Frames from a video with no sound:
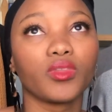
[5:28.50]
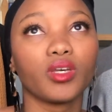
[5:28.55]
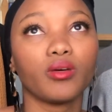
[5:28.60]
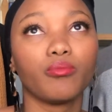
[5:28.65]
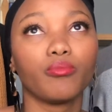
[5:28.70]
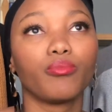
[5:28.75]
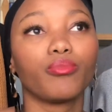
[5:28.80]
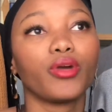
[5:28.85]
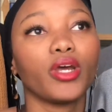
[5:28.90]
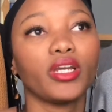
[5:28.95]

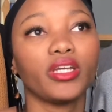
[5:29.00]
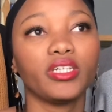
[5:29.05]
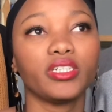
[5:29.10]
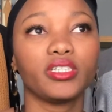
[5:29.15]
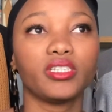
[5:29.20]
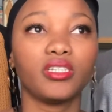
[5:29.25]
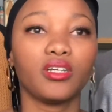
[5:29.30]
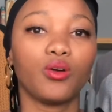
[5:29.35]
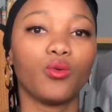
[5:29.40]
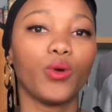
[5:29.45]
pregnancy
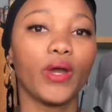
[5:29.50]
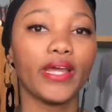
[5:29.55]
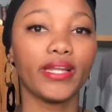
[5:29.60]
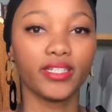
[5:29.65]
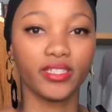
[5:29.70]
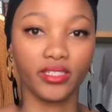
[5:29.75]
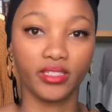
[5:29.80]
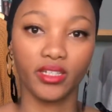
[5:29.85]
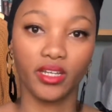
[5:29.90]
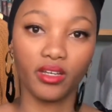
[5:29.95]
awareness
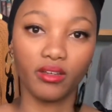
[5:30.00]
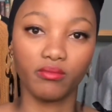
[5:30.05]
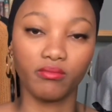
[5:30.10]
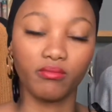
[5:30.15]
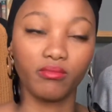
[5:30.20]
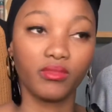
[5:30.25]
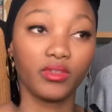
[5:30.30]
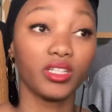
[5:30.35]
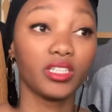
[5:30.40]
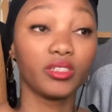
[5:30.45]
day,
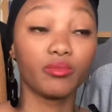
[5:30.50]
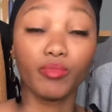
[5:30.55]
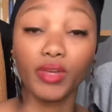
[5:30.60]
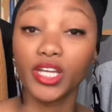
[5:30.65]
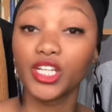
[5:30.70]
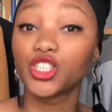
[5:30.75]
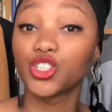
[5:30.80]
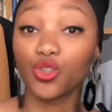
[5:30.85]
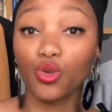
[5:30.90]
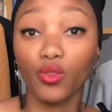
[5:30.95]
is make
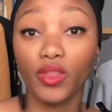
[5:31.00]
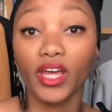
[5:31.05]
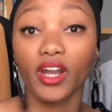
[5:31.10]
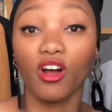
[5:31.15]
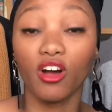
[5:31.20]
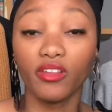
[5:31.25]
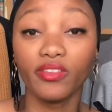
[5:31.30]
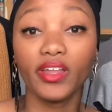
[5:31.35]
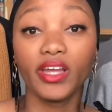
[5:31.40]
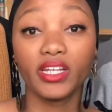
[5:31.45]
sure that
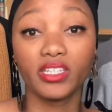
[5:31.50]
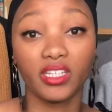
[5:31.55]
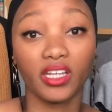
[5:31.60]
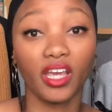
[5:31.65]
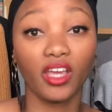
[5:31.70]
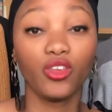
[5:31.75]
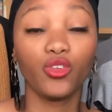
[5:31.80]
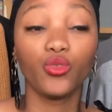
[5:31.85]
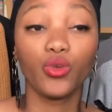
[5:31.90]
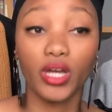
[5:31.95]
on that day
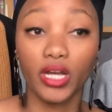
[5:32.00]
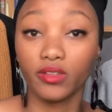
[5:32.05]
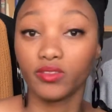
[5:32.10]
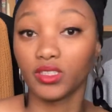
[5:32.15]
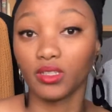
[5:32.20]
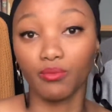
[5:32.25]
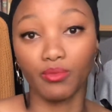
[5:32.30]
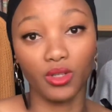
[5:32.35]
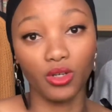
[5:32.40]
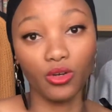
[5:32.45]
you have
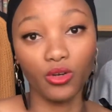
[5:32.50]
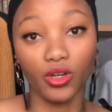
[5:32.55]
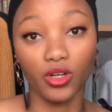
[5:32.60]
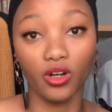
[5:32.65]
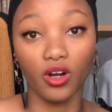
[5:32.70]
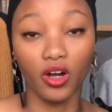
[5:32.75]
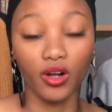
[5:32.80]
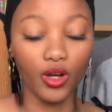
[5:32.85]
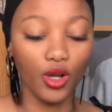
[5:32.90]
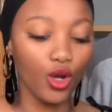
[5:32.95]
something going
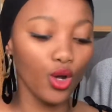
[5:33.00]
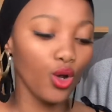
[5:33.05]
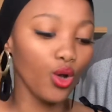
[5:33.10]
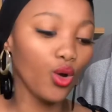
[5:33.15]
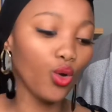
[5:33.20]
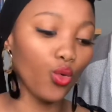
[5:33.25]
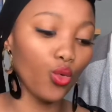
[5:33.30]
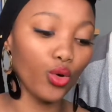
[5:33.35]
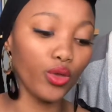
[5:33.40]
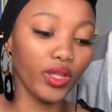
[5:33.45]
on,
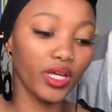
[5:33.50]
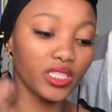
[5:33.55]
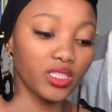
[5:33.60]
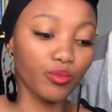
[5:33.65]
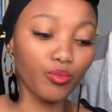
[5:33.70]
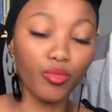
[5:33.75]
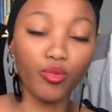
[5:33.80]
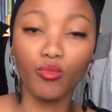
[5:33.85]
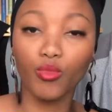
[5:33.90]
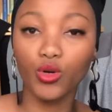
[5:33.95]
whether it's a
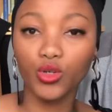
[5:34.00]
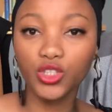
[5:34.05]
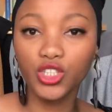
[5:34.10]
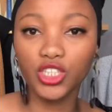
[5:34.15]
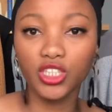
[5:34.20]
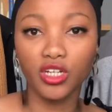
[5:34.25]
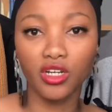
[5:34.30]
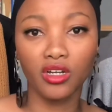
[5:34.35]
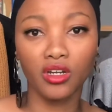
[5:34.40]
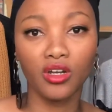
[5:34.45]

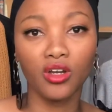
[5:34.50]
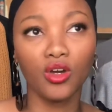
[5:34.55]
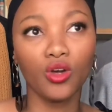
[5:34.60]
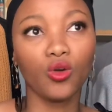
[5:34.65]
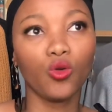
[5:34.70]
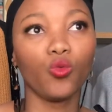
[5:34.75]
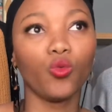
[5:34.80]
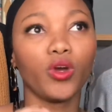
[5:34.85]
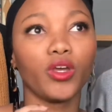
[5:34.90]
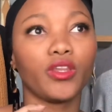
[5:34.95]
promotion,
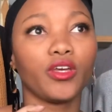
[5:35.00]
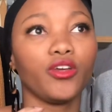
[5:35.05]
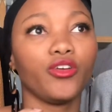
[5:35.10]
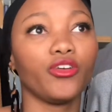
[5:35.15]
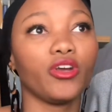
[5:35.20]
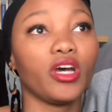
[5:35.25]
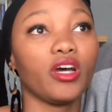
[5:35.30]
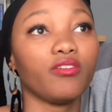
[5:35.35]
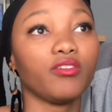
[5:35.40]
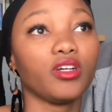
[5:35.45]
whether you're
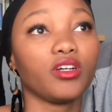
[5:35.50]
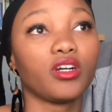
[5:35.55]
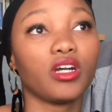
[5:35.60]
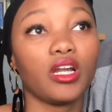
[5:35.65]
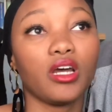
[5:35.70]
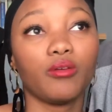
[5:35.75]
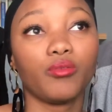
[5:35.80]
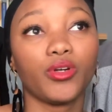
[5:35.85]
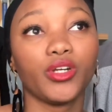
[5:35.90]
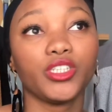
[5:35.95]
having a
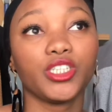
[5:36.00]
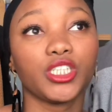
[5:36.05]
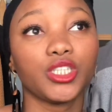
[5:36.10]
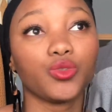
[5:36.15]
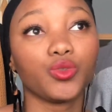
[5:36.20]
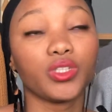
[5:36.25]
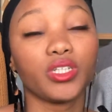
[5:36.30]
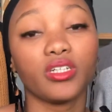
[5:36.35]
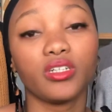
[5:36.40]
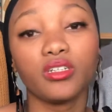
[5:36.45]
collaboration with
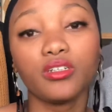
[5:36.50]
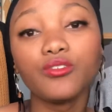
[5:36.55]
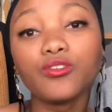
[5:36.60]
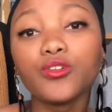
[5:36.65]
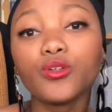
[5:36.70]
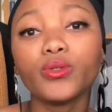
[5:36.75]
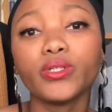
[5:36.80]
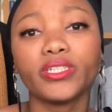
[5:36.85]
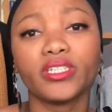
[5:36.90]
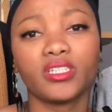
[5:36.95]
an
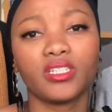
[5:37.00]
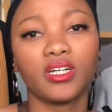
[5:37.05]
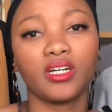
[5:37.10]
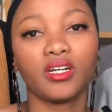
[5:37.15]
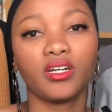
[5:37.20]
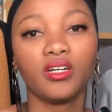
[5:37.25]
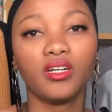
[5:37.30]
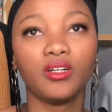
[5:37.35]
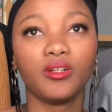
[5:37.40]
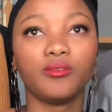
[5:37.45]
influencer,
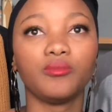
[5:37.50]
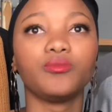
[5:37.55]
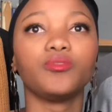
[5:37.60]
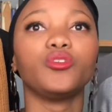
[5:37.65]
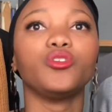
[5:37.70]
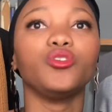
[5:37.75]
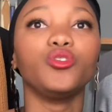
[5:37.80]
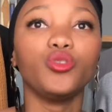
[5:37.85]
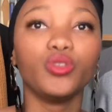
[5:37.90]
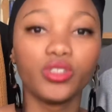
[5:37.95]

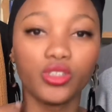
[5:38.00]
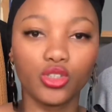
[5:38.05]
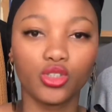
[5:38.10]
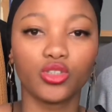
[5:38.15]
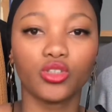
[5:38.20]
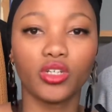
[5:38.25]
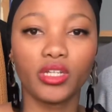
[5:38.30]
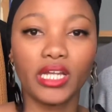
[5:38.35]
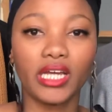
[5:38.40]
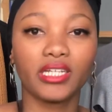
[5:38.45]
you ensure
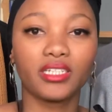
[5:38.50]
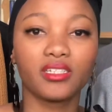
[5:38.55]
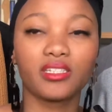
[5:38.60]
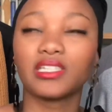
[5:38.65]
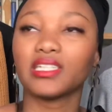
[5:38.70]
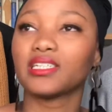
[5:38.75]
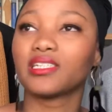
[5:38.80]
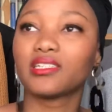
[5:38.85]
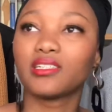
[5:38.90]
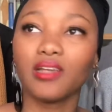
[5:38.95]
that
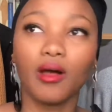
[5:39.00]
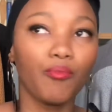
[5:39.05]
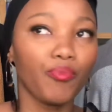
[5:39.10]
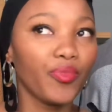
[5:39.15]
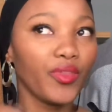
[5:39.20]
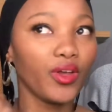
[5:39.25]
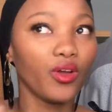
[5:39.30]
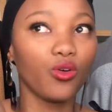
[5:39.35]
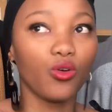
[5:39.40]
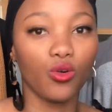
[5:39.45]
there's
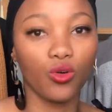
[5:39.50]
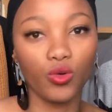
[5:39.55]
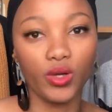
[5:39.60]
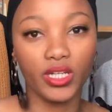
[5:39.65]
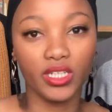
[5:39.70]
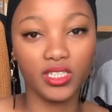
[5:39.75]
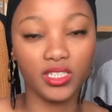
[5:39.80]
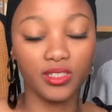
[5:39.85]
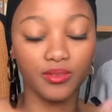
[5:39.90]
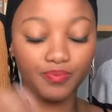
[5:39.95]
something always